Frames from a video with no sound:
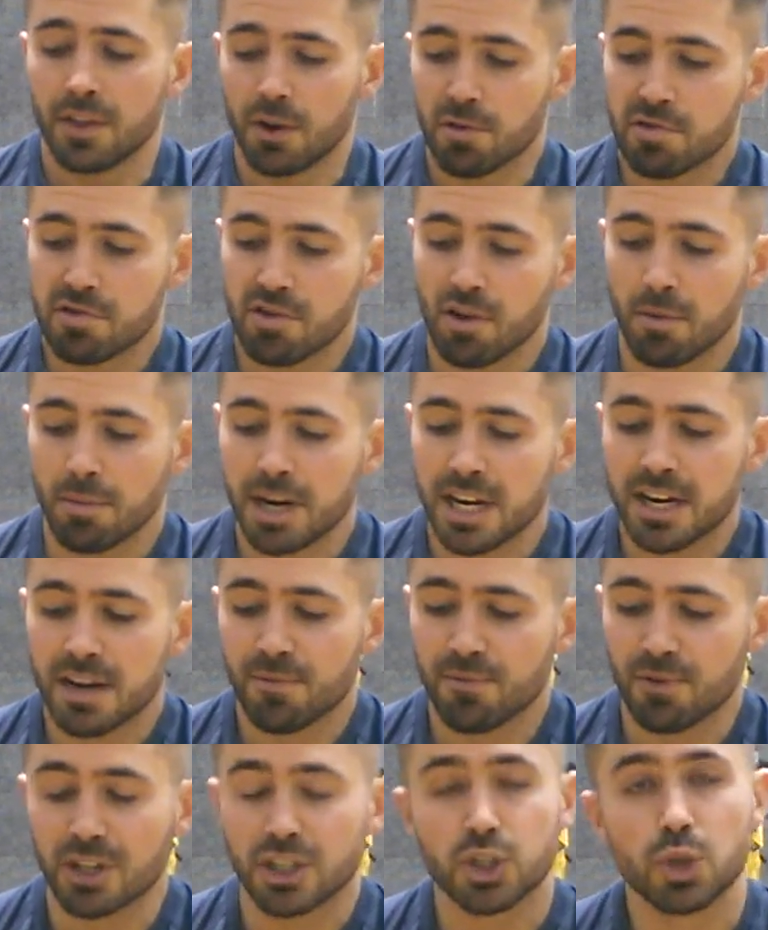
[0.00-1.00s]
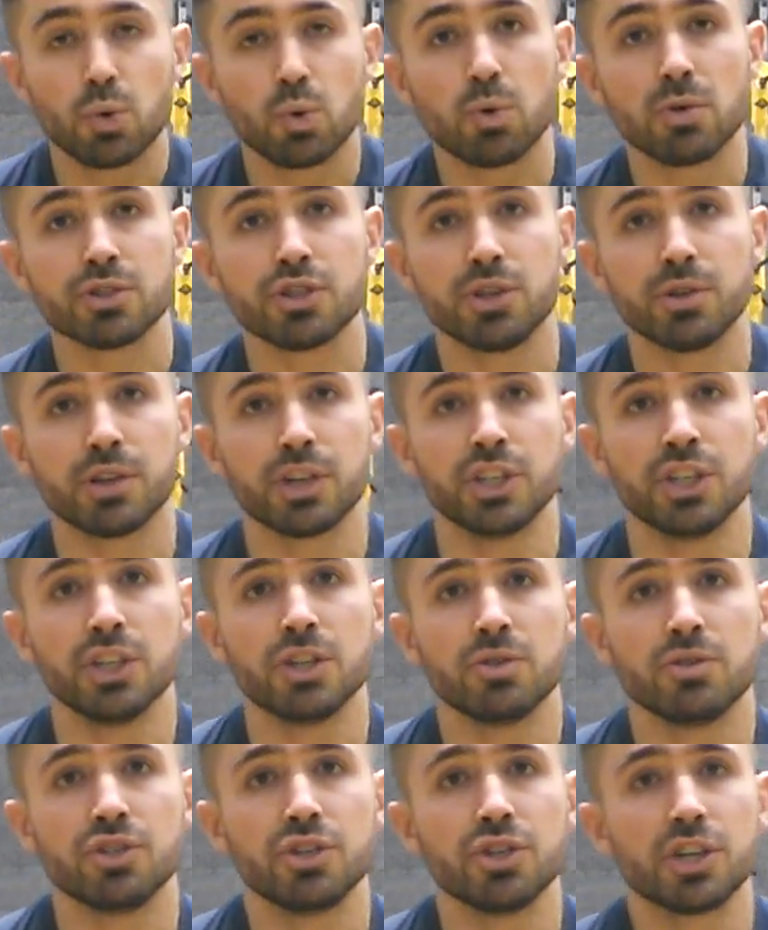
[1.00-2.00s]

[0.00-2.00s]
There's so many different tools you can use.